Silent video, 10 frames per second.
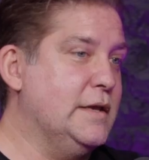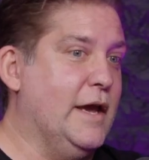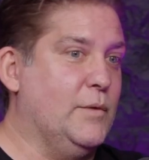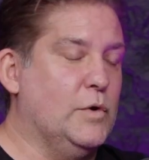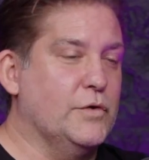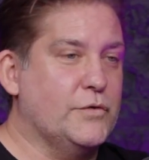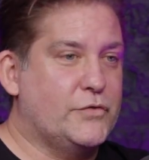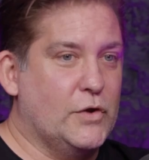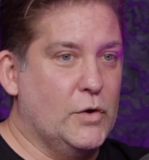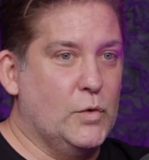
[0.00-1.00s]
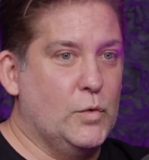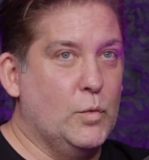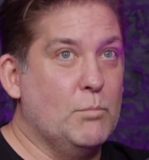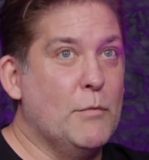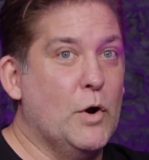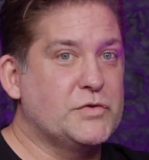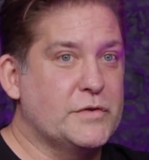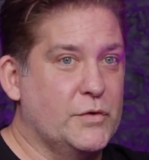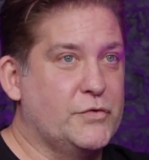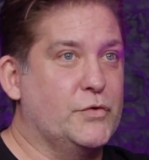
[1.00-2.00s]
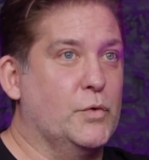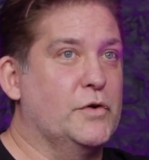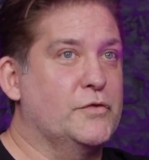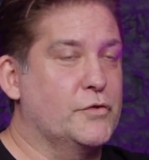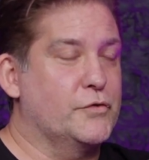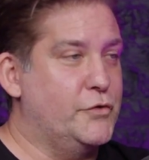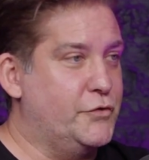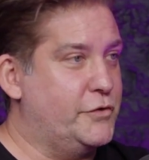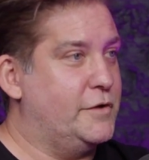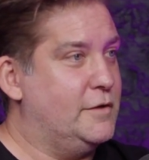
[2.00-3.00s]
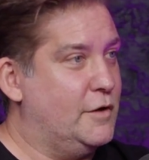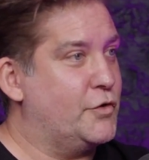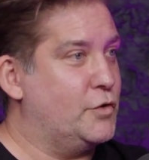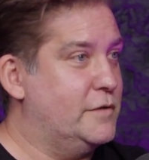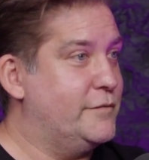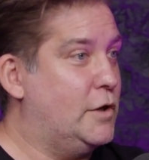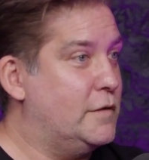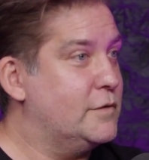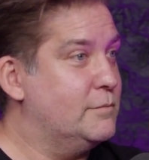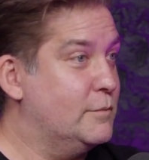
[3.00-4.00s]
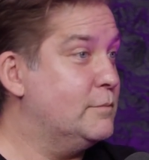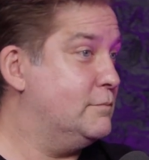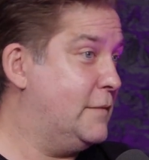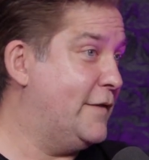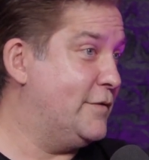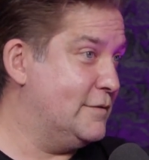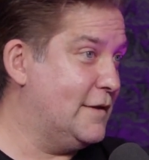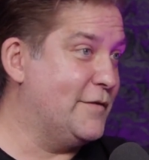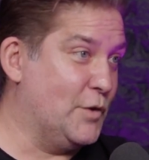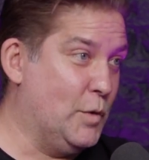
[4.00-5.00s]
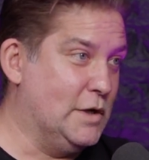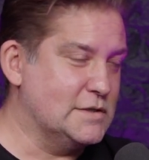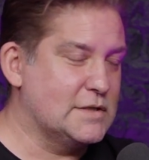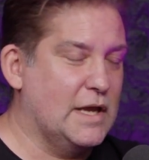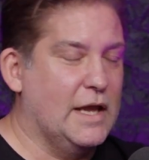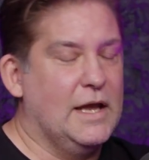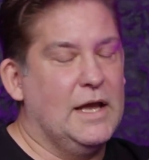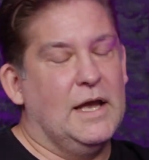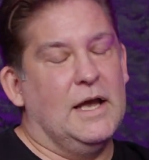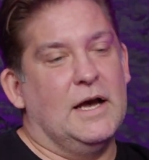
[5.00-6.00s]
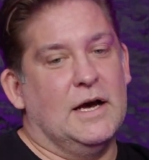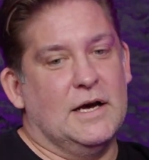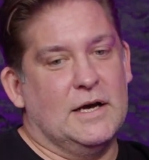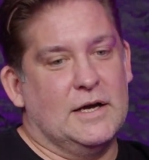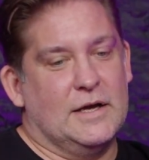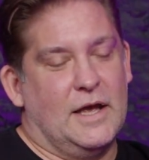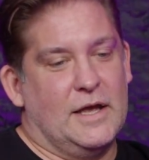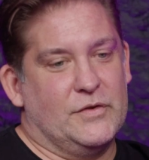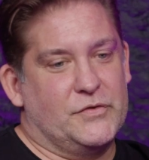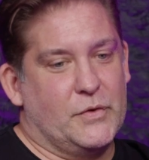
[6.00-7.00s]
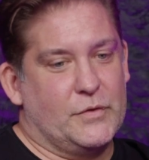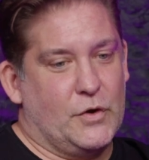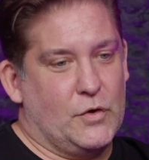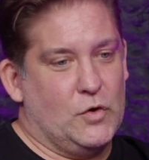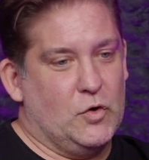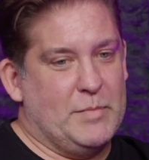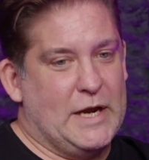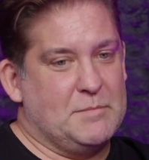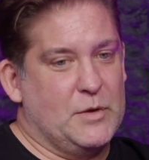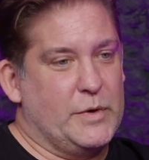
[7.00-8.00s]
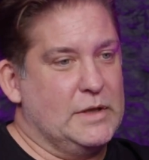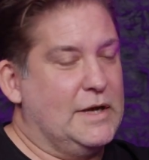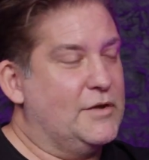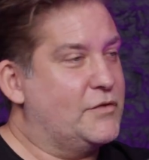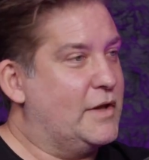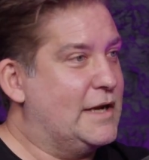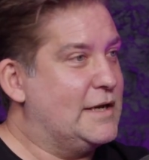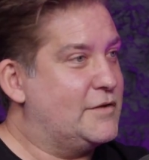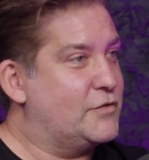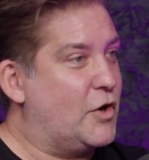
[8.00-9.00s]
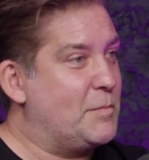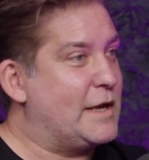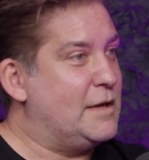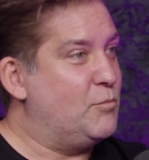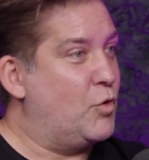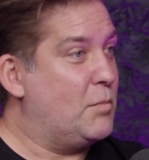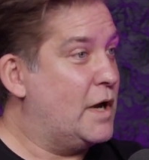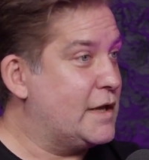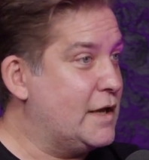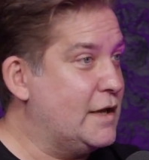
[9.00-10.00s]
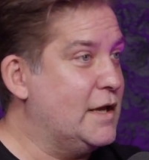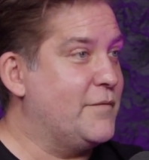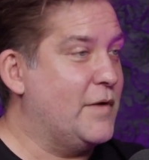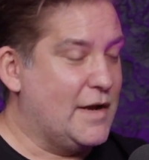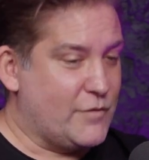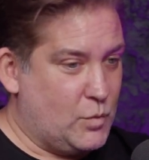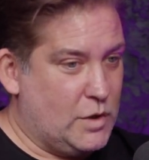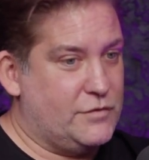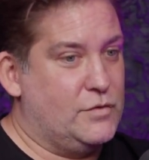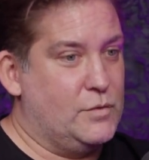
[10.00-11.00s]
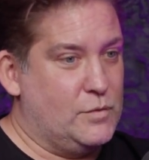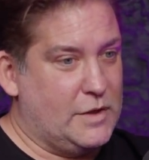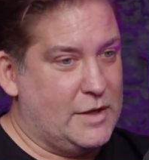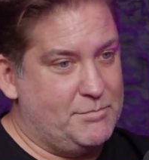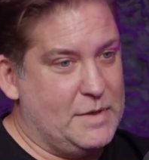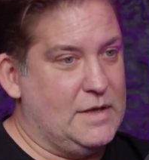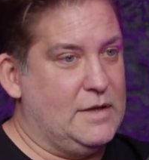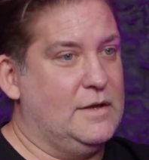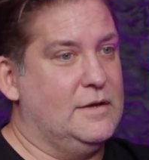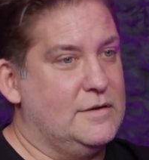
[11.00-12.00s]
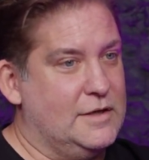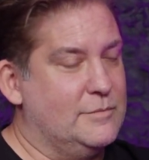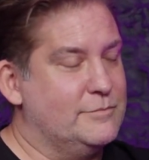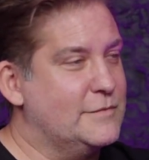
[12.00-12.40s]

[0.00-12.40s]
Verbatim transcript: Yeah, well, so most of those stories, there's usually a girl involved, and and there was. okay. Uh, and so the girl made me realize that I need to start making more money if I ever want to like be, you know,